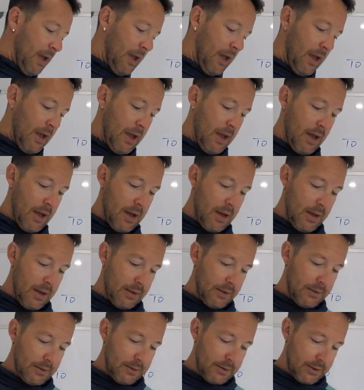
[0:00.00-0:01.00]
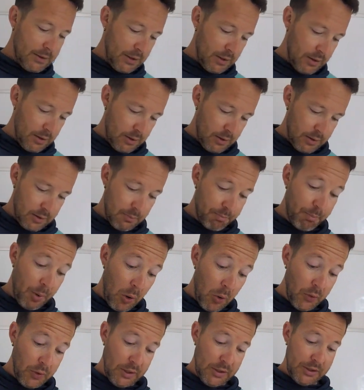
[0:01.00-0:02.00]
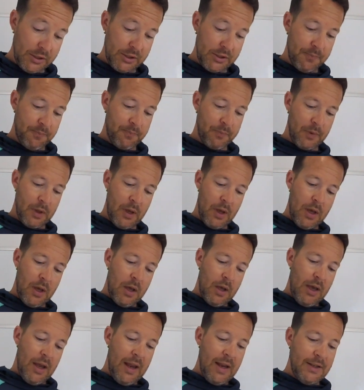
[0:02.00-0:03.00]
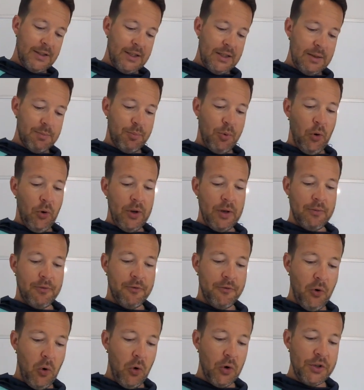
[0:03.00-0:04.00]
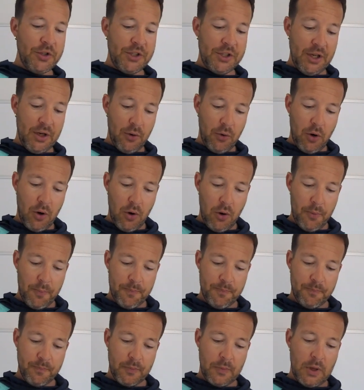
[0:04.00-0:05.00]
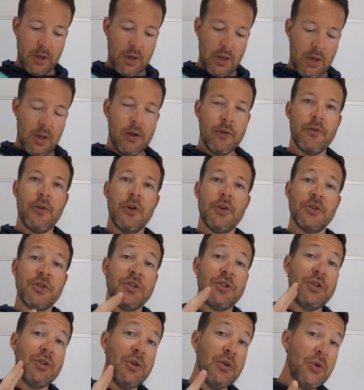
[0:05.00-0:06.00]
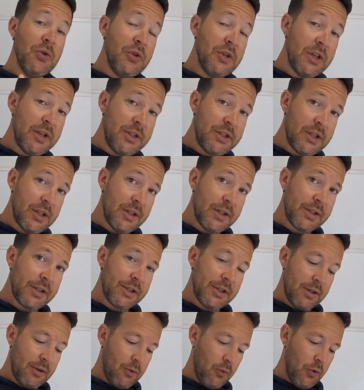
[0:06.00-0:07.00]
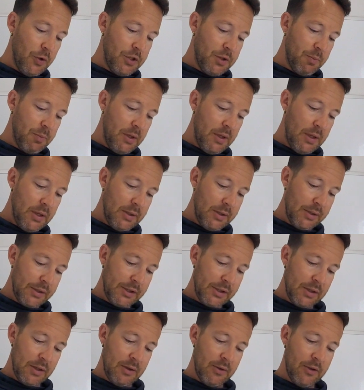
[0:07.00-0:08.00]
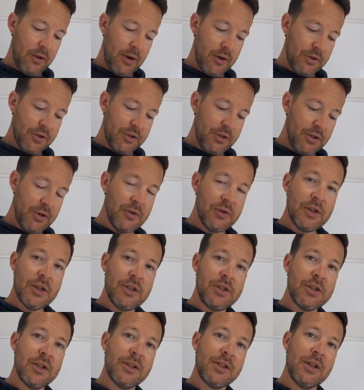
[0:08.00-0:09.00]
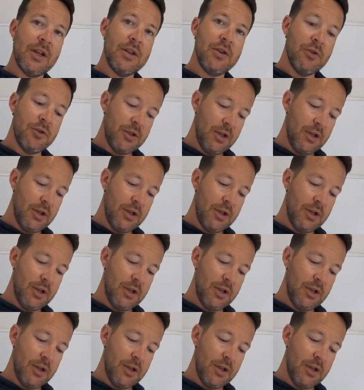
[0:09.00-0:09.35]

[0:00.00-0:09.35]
And the bonus, 18.40, there's two digits, which means there's two digits in your